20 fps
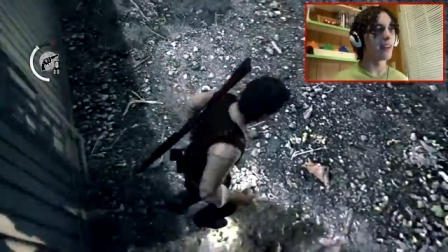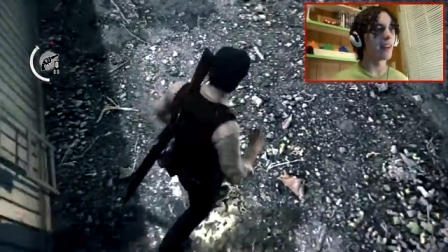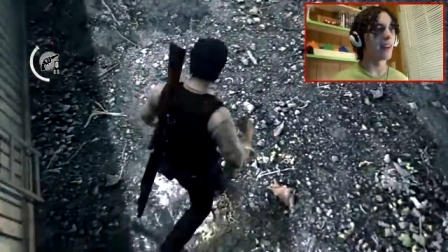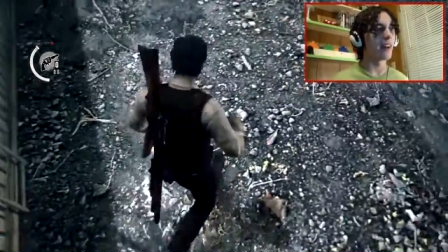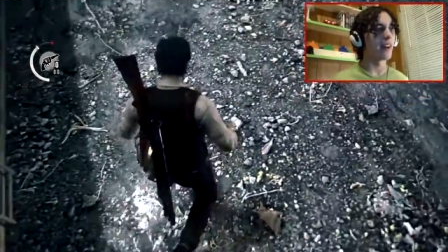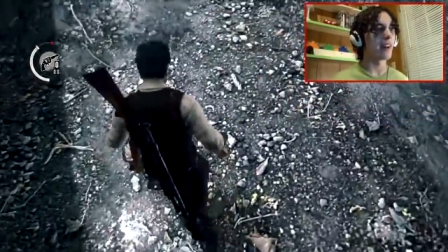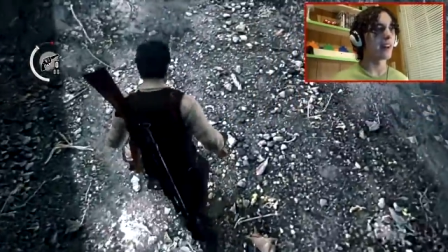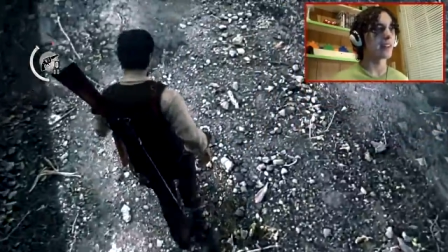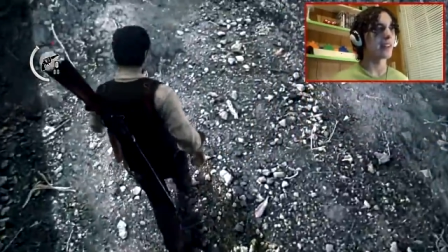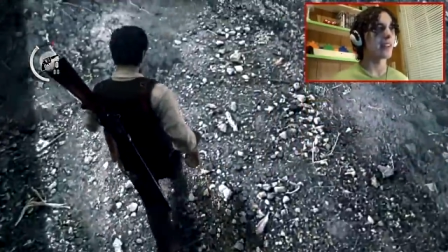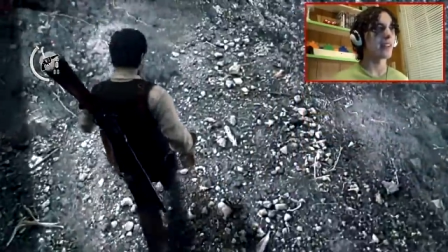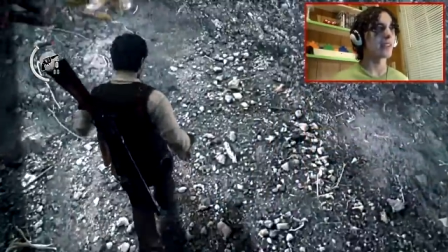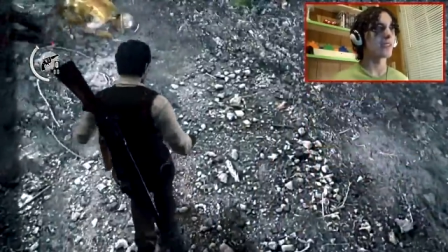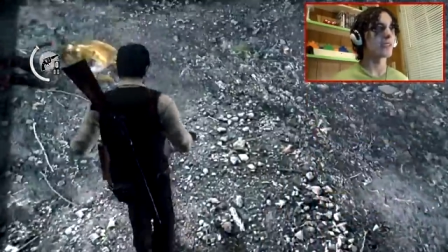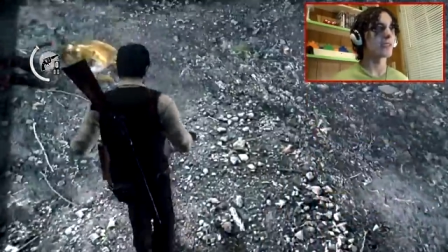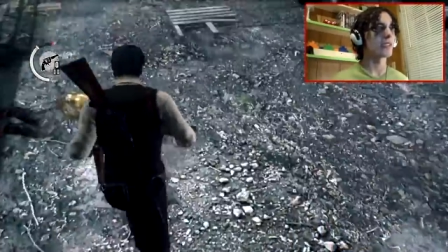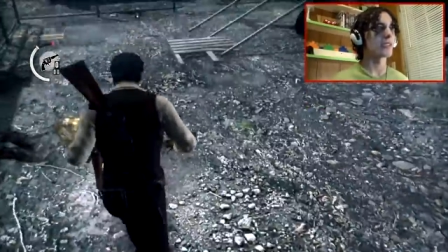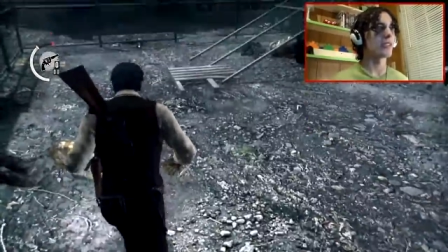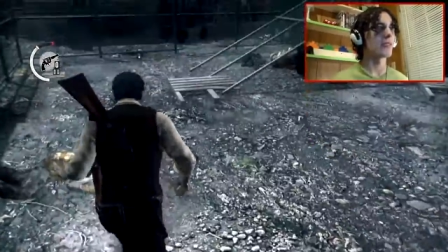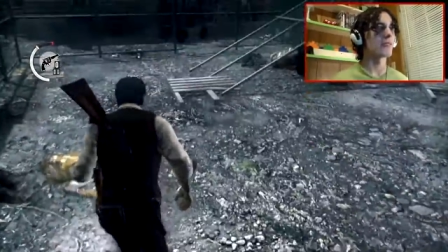Uh, I thought there
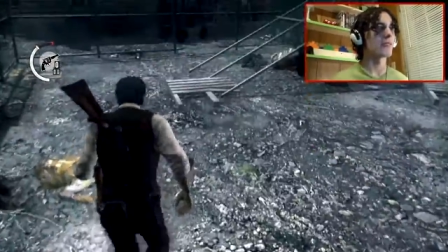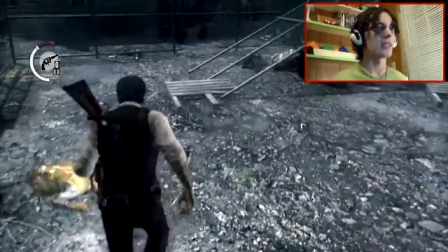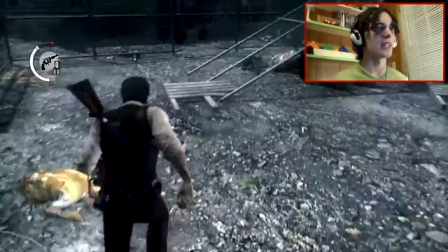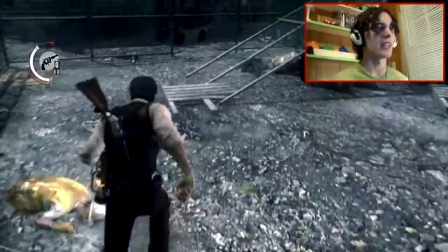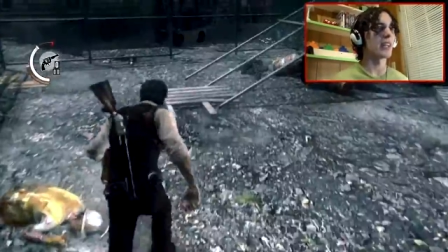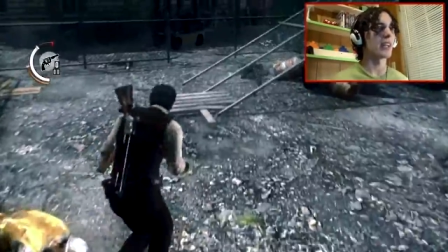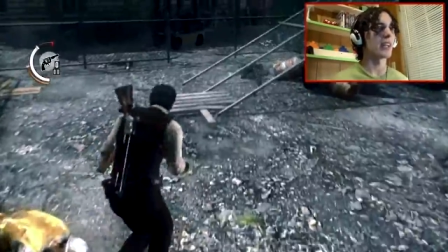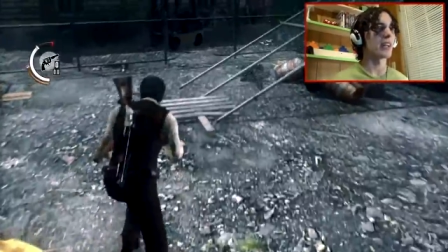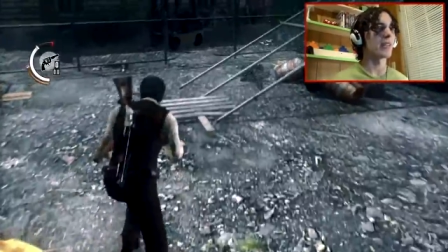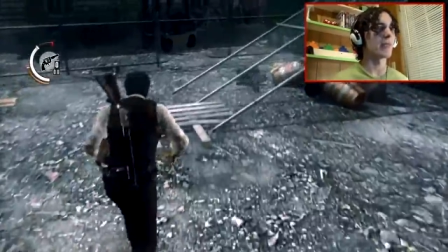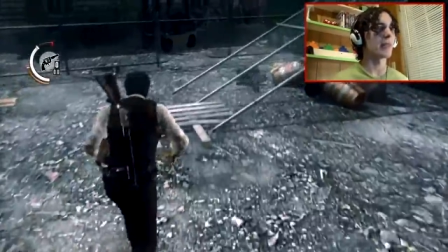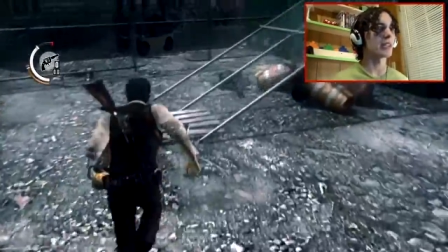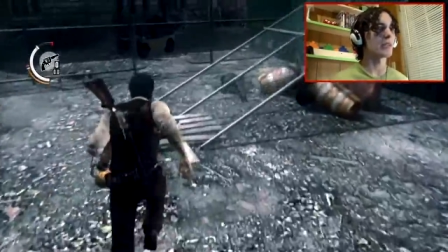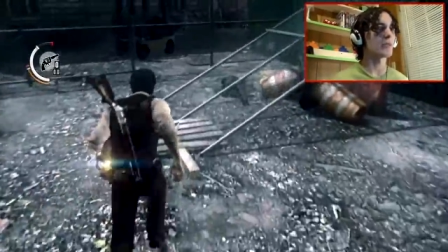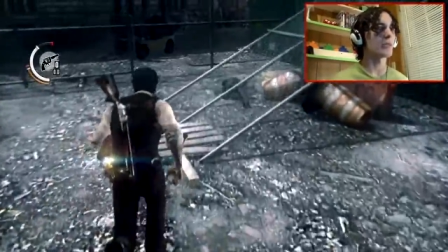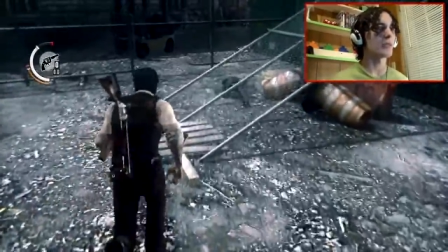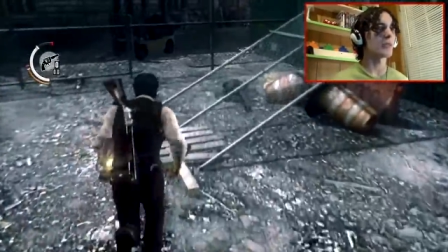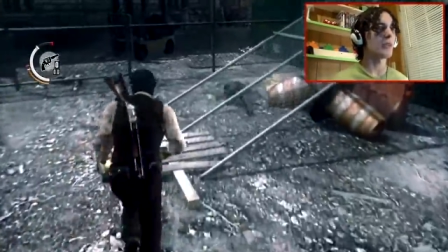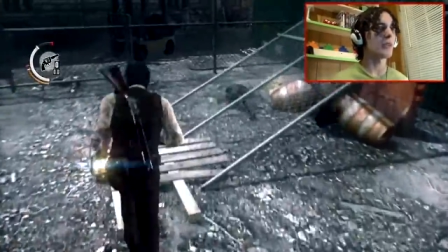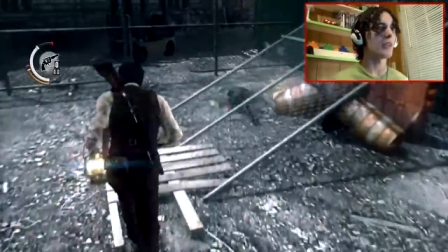was something there. Am I
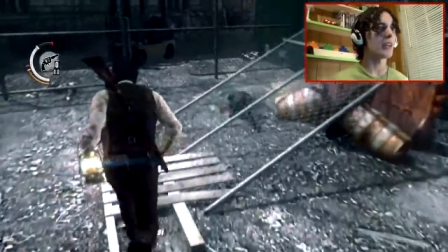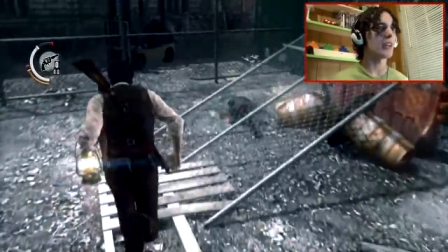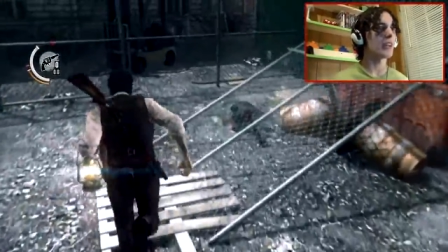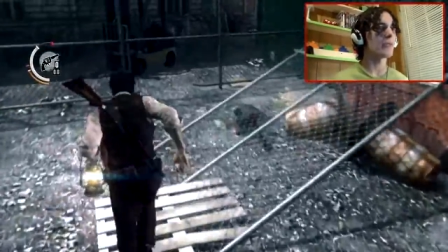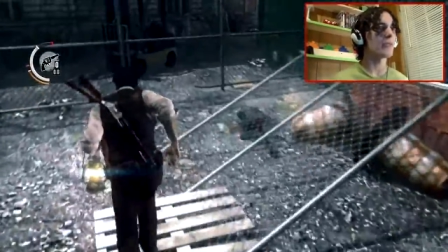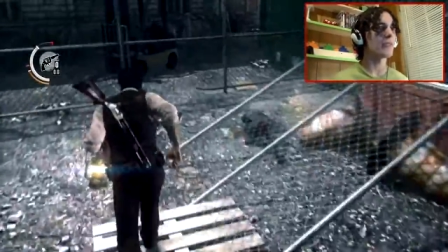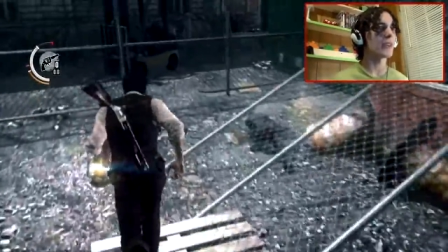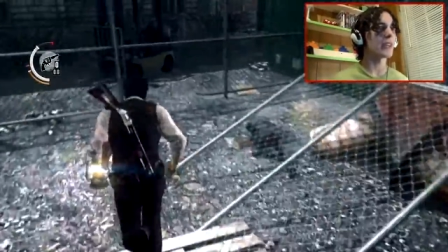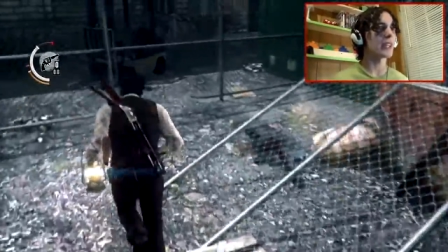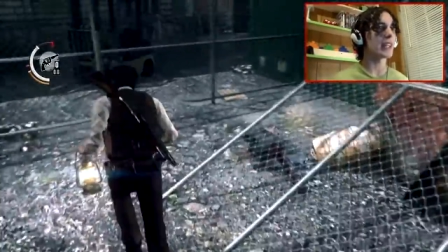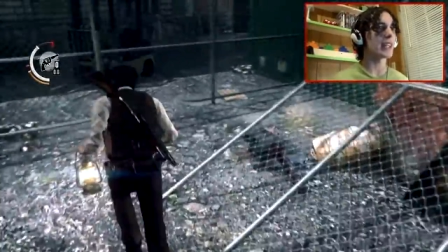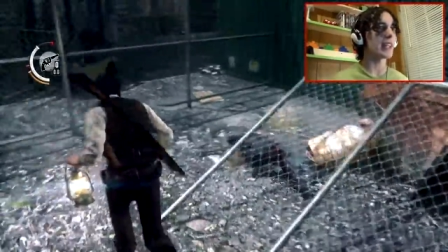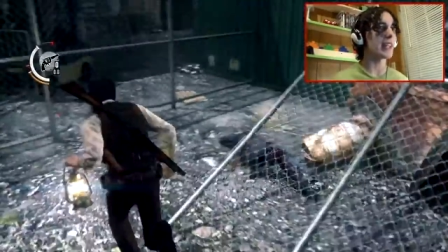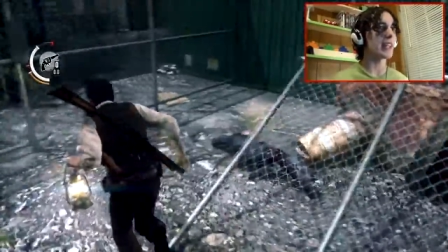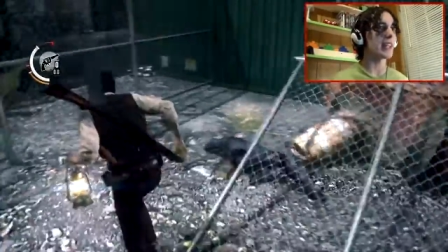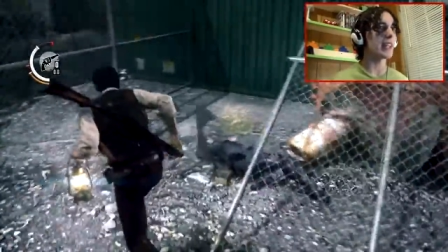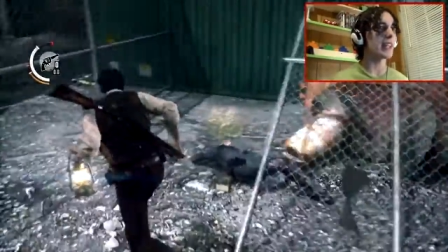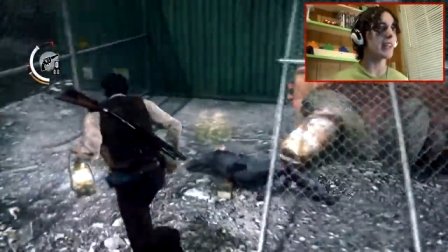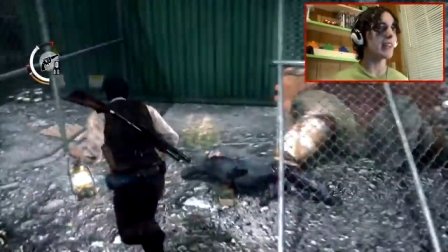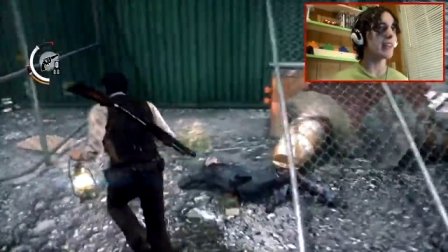supposed to be looking for a
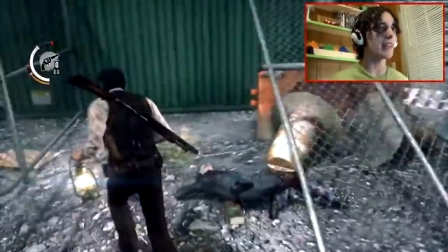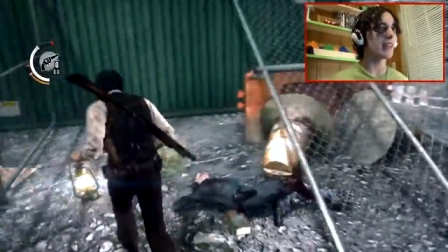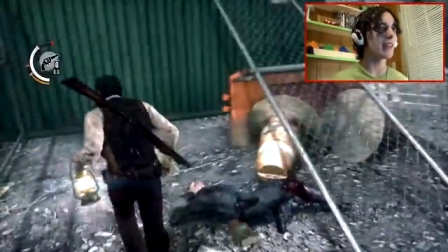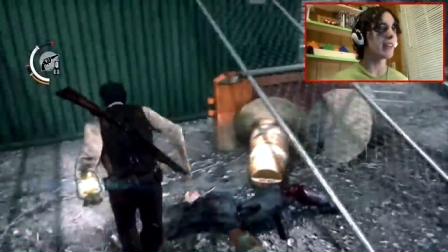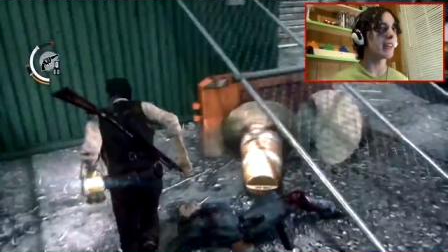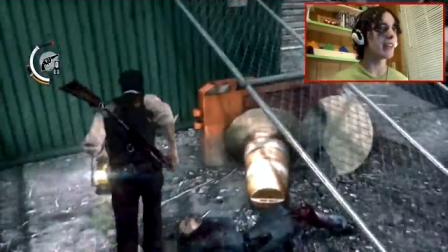key?